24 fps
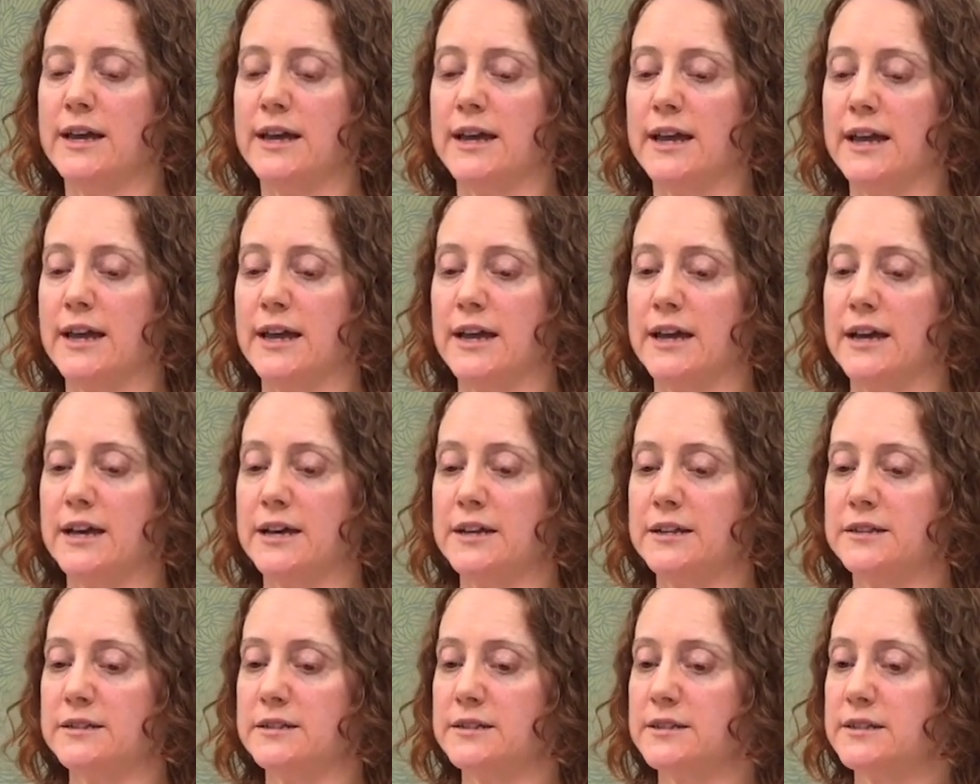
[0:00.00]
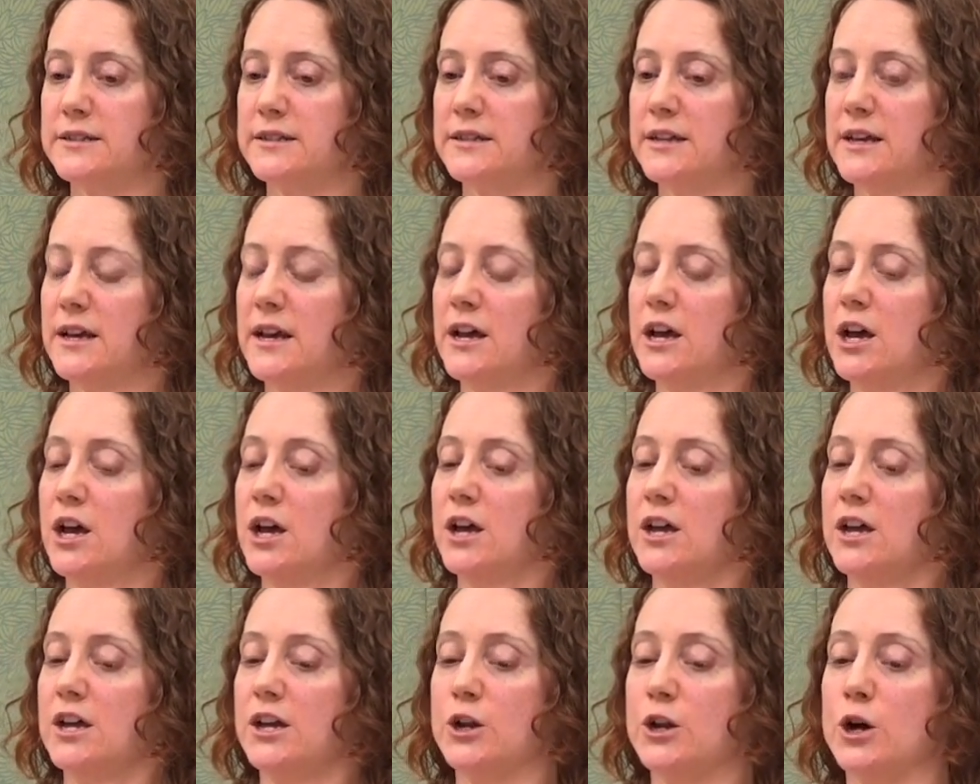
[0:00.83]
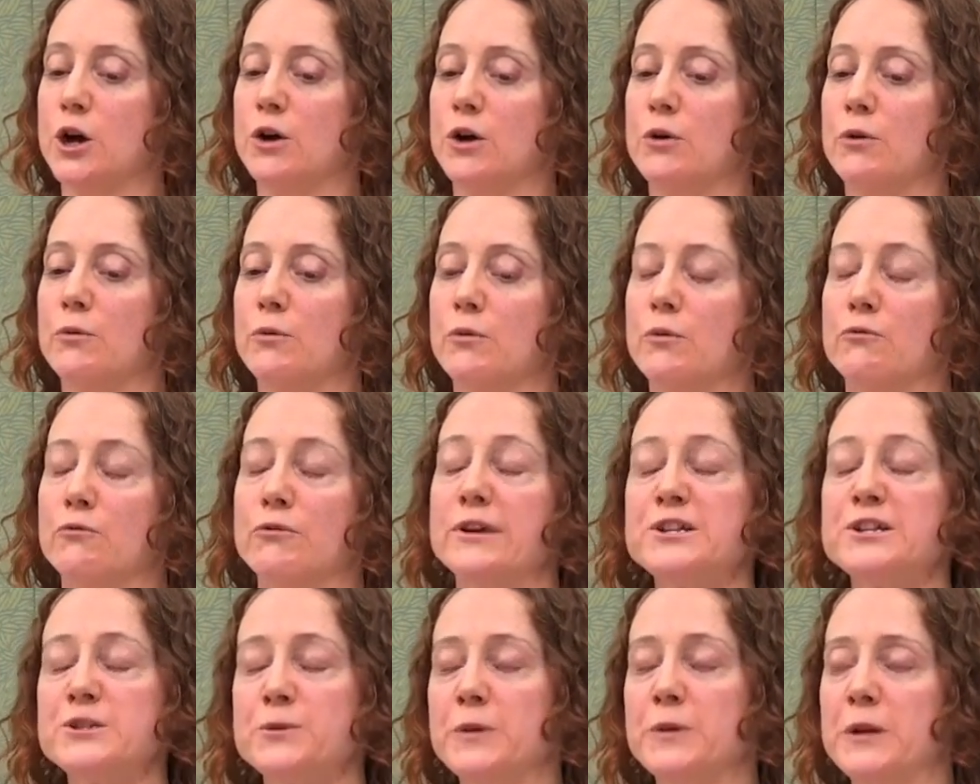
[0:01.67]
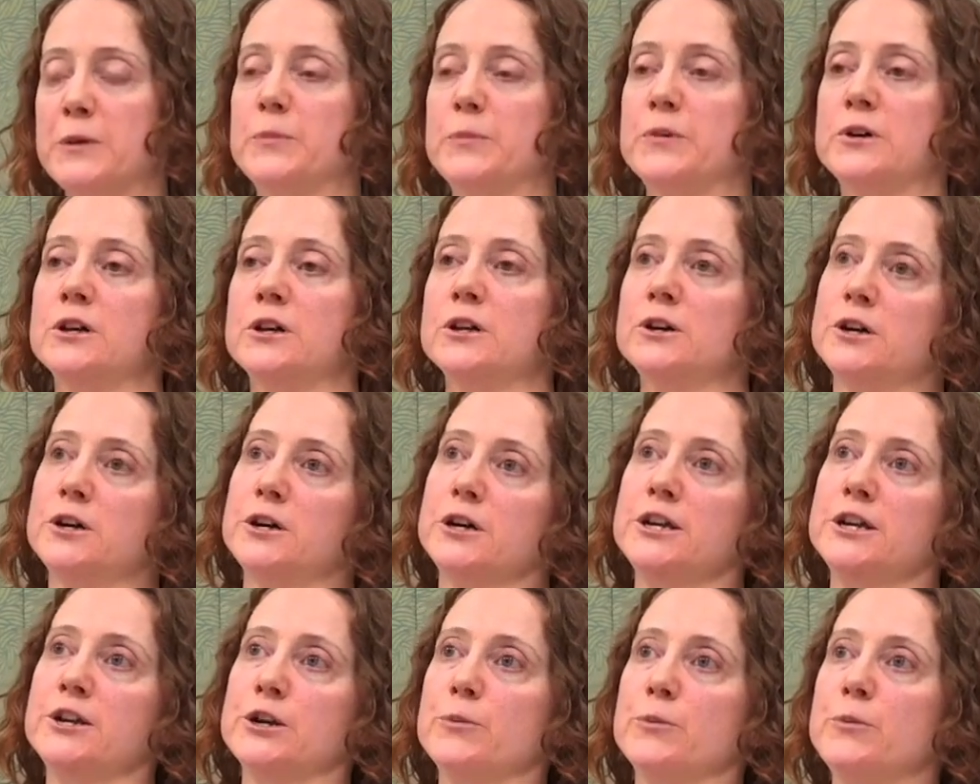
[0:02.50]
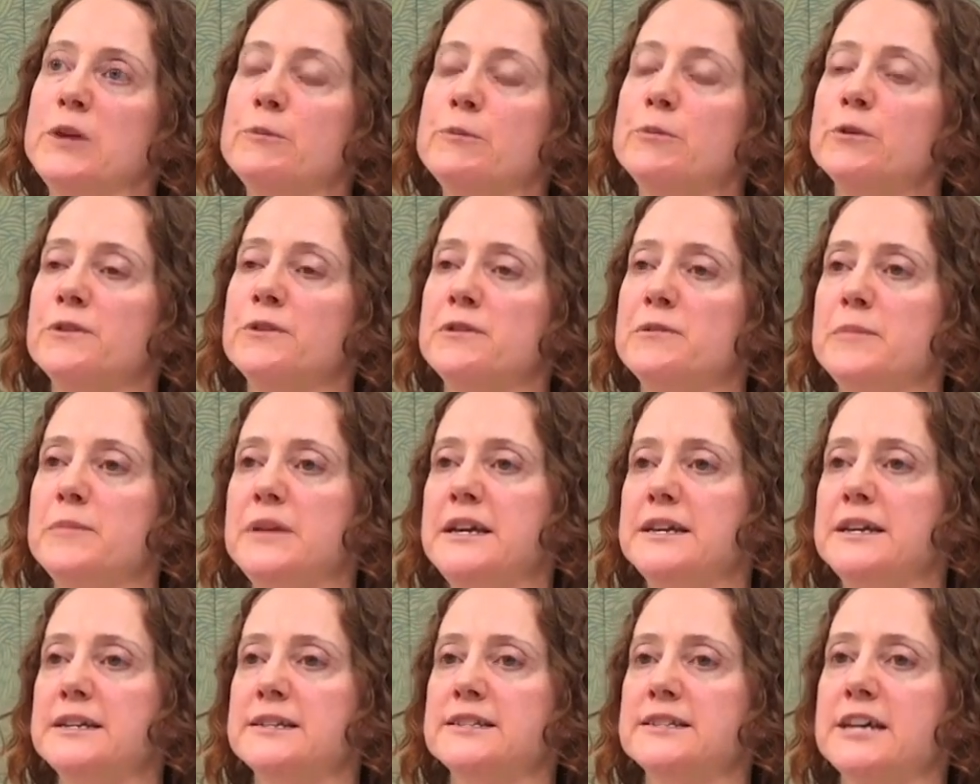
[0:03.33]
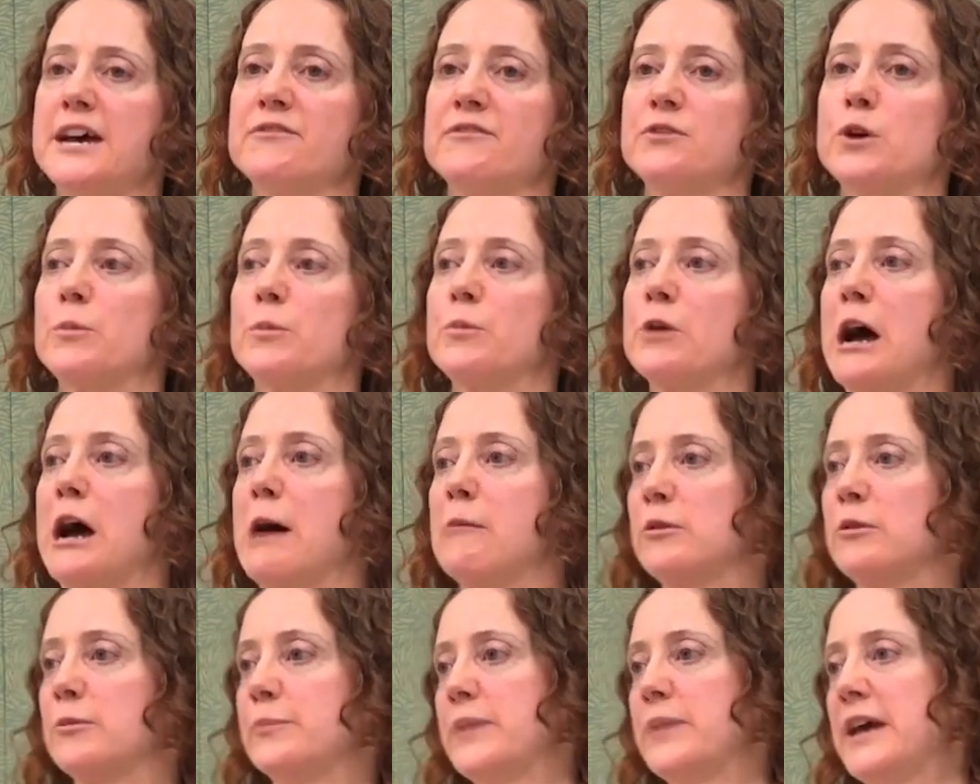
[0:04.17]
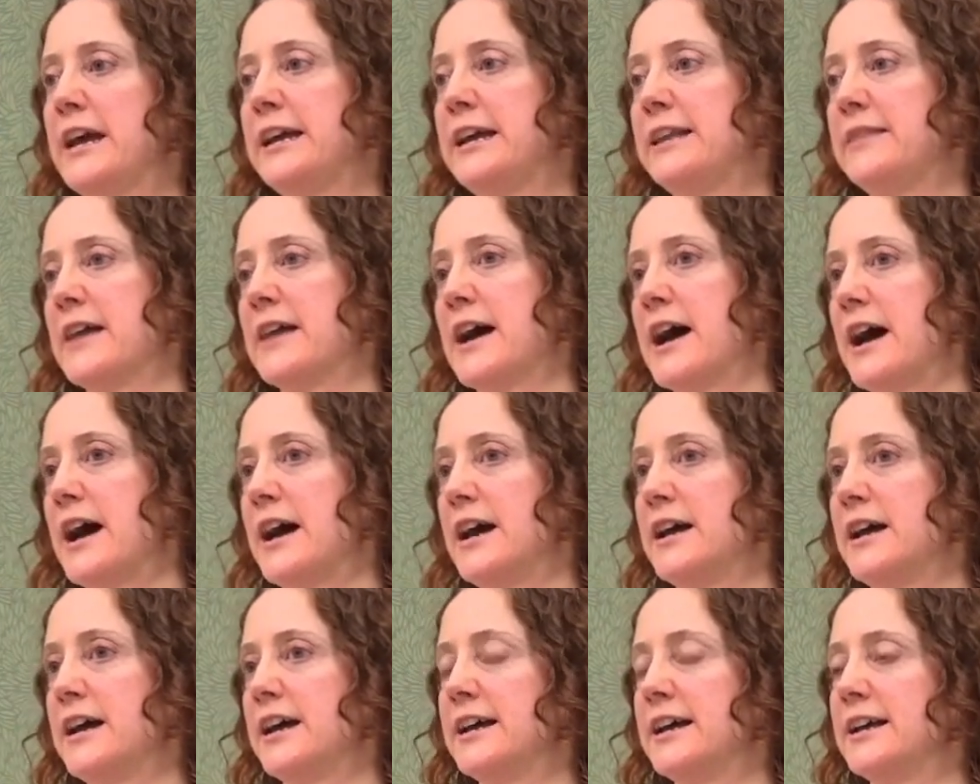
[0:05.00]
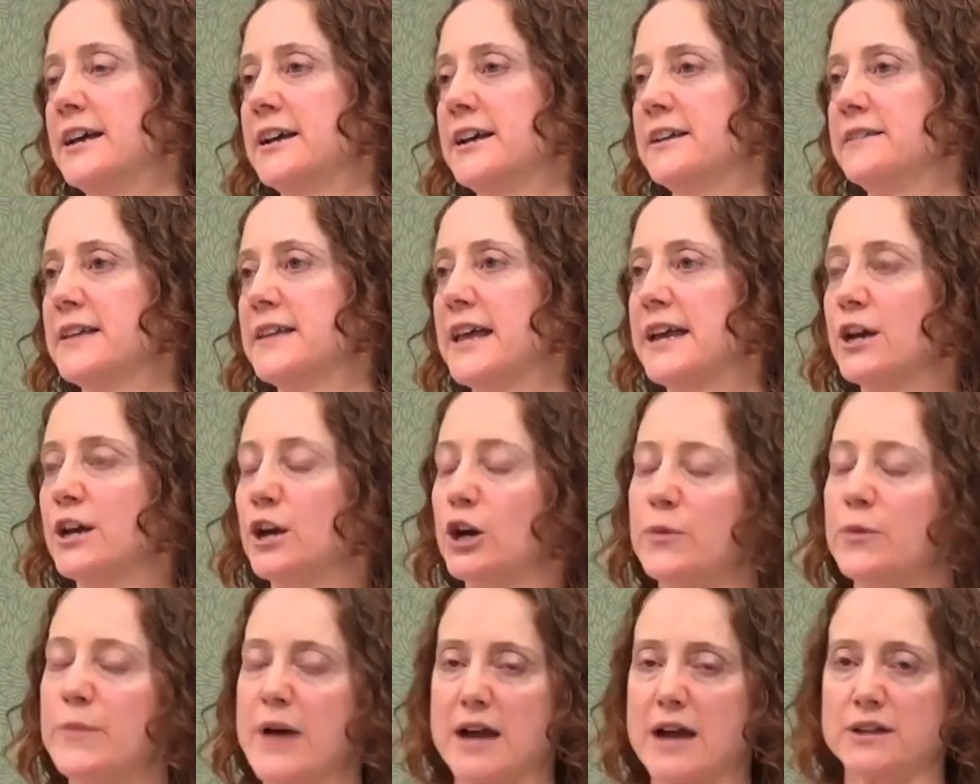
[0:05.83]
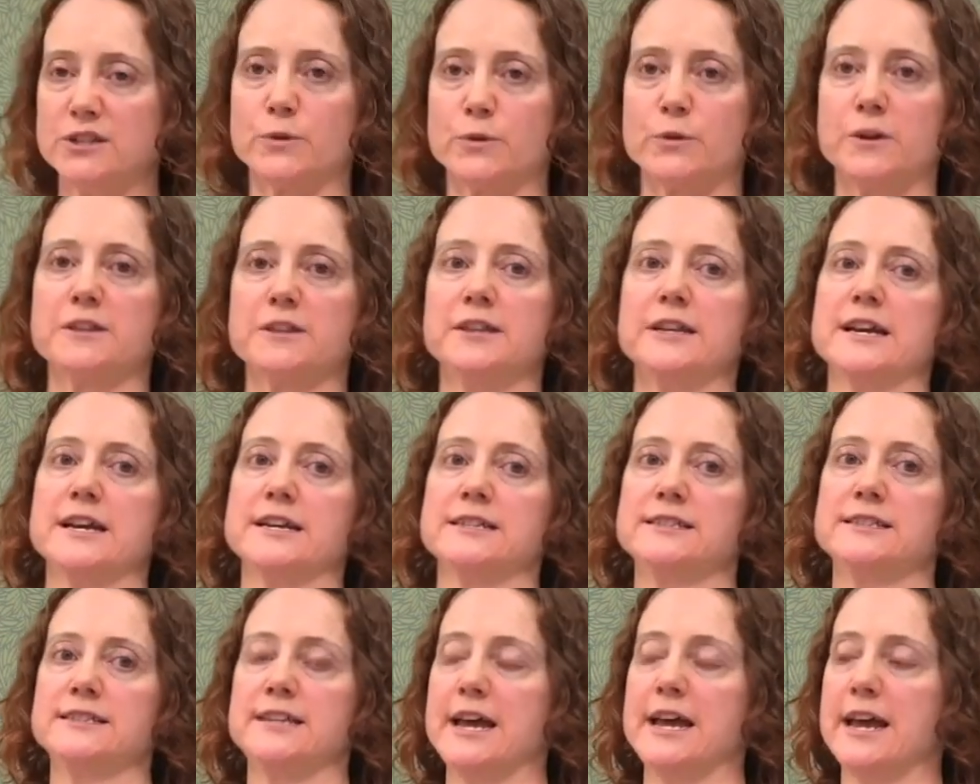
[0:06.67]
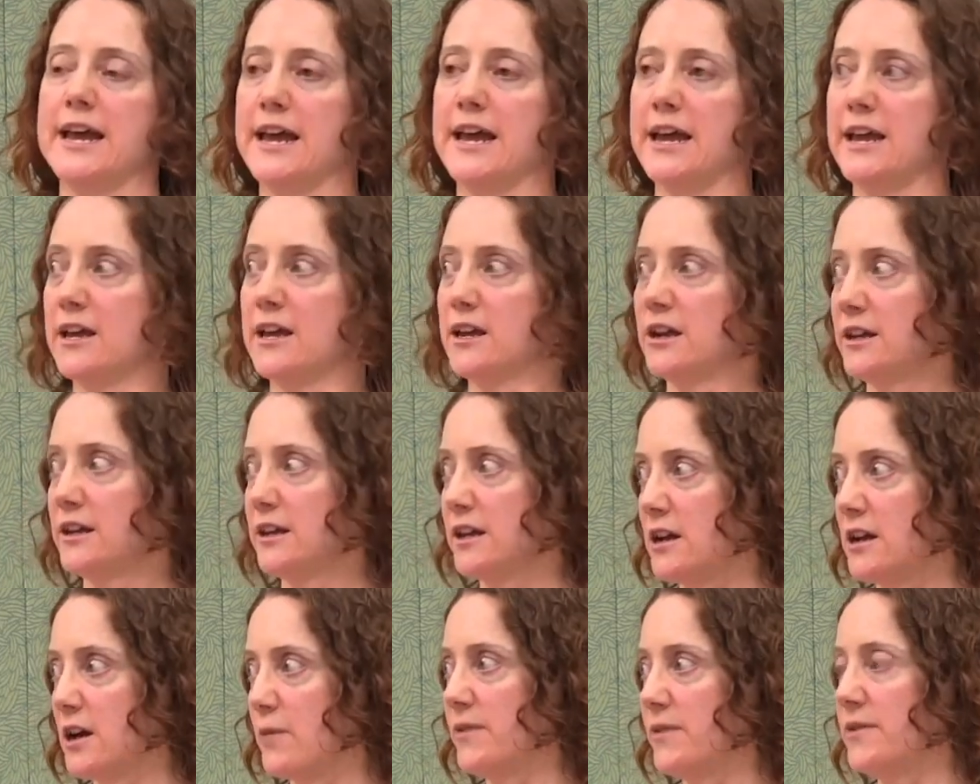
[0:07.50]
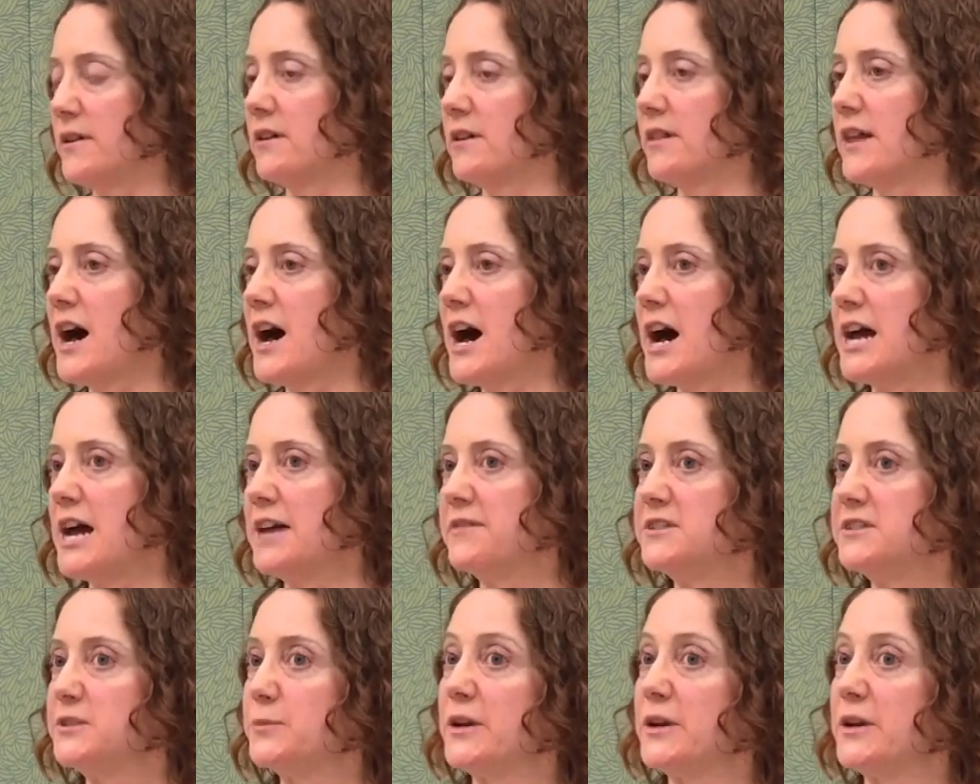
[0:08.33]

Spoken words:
And rich people or people with means have no problem paying that, and they can go back to work the next day and get on with their lives.